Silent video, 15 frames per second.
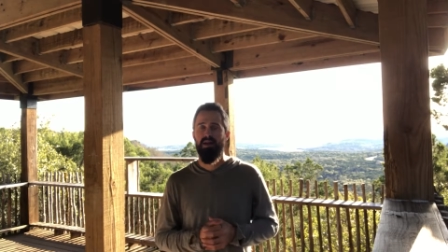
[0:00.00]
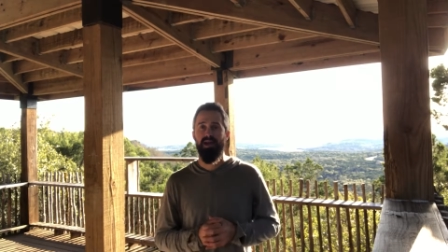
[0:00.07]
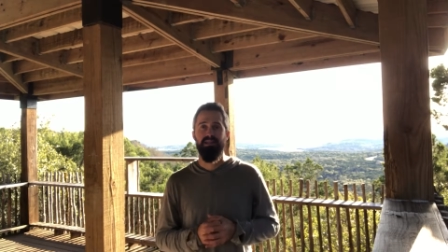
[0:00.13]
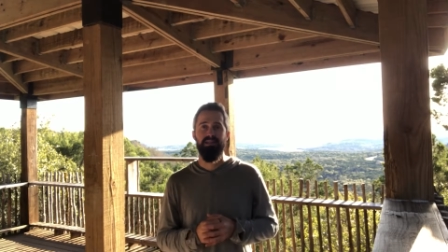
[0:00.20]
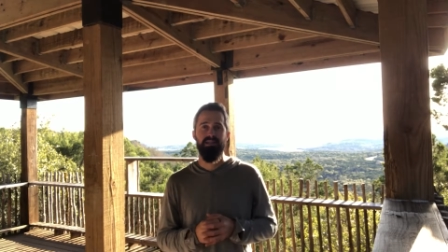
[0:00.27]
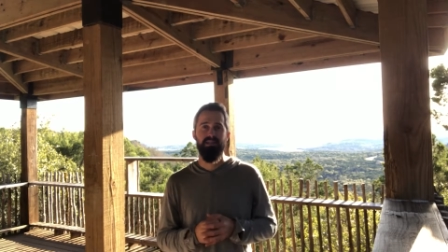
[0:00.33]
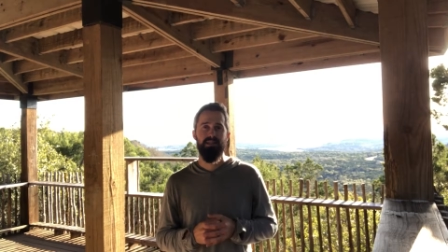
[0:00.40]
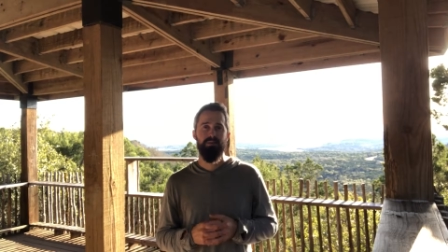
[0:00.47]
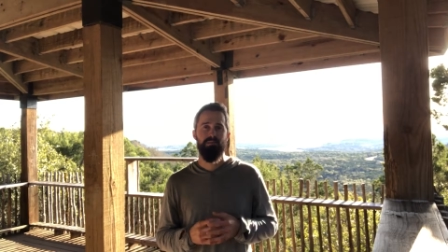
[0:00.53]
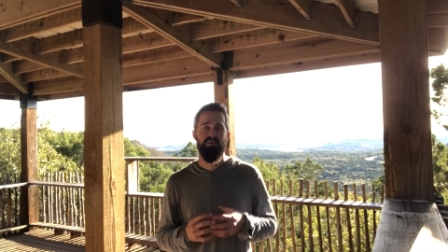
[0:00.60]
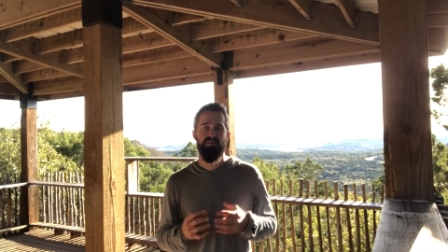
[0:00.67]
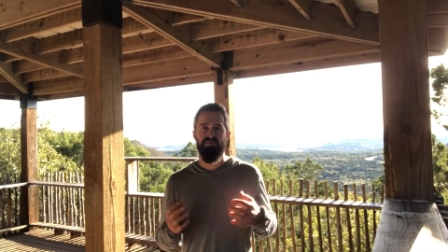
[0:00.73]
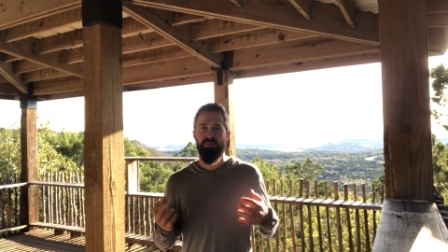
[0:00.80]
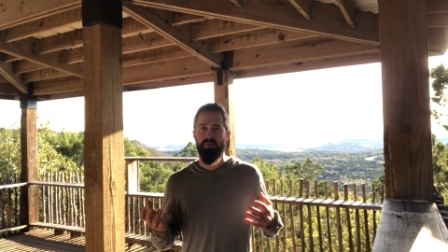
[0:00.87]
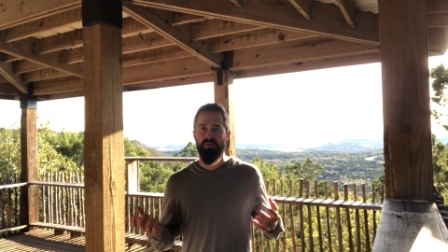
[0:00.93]
ideally
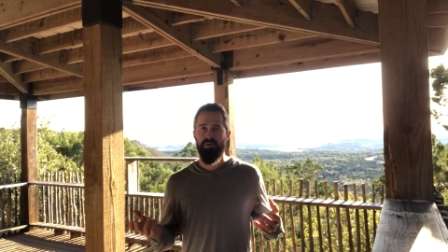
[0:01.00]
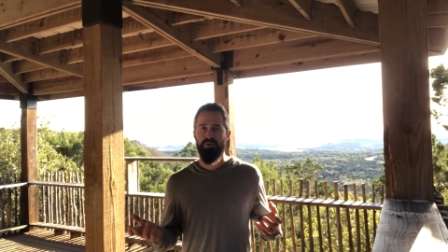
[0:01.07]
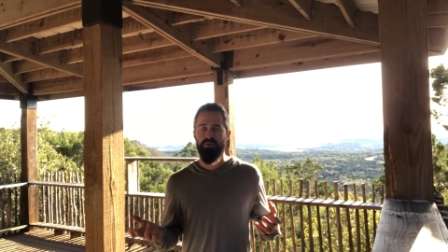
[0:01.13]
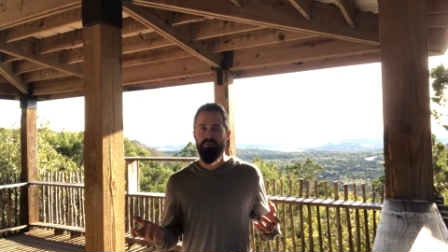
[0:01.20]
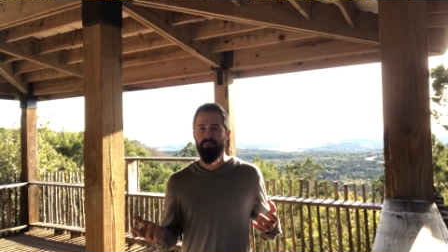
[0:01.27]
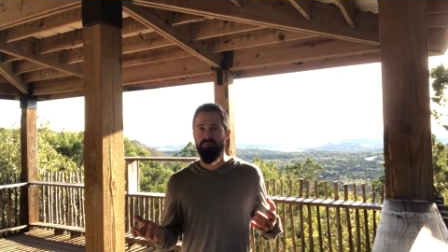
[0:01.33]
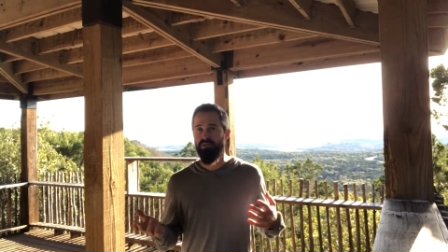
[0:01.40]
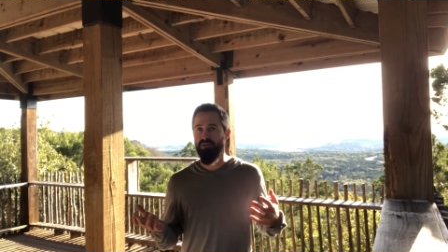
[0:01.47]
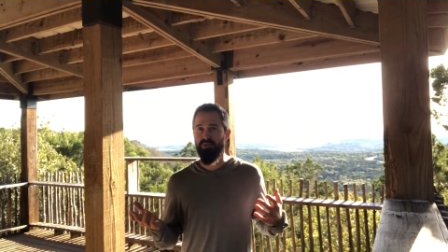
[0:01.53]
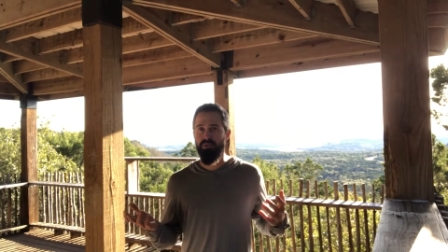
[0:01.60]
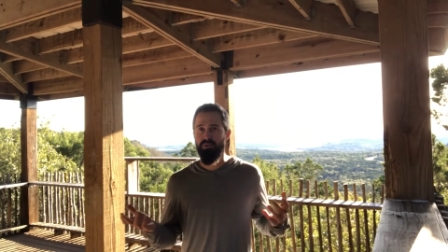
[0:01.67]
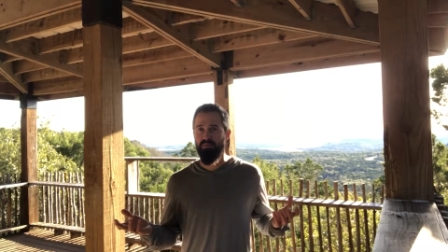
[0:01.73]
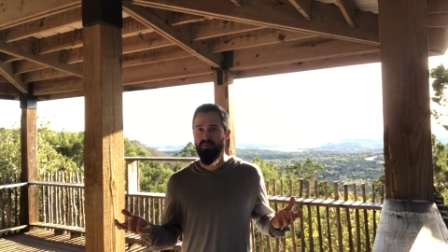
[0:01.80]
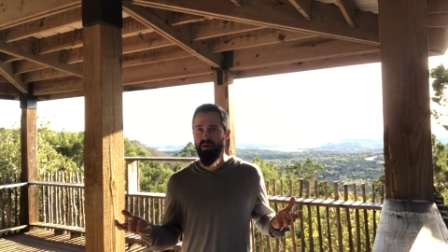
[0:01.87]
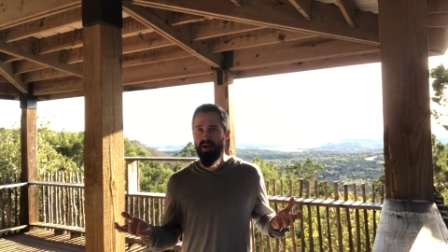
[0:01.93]
before you do
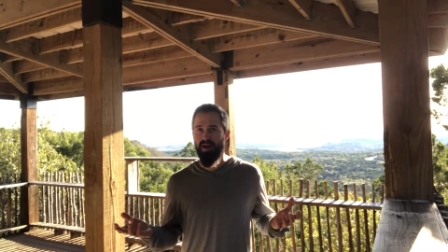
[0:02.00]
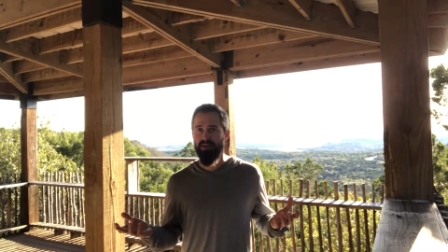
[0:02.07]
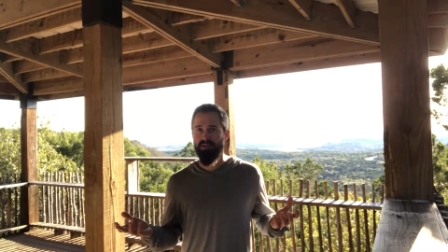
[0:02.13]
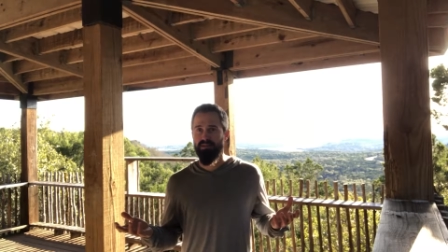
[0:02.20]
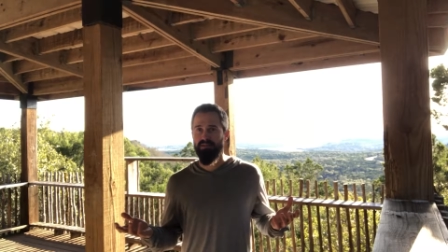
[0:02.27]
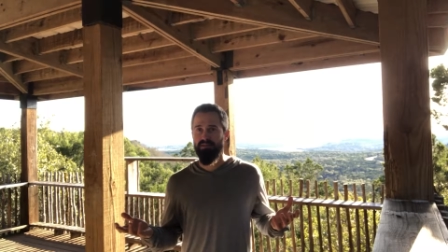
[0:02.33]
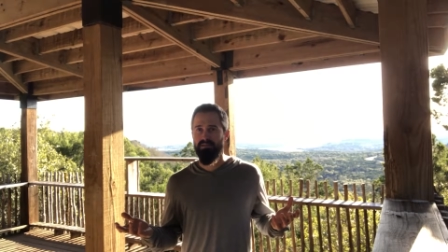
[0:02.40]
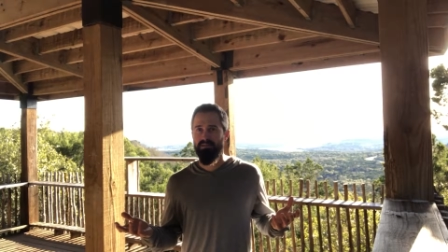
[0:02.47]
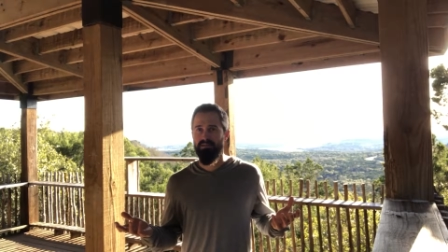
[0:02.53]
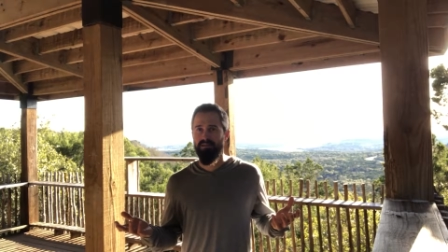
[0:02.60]
your product